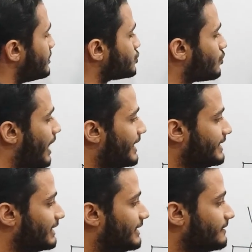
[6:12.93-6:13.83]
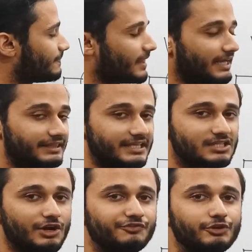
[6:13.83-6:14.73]
So ideally in
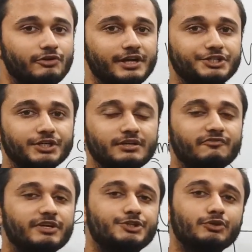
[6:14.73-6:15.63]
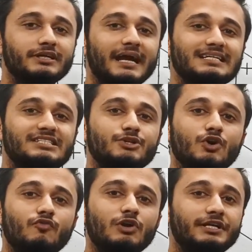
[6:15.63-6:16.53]
this configuration we should get
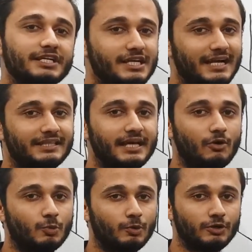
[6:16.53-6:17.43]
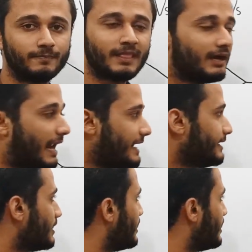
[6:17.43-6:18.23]
0 voltage at the output, right?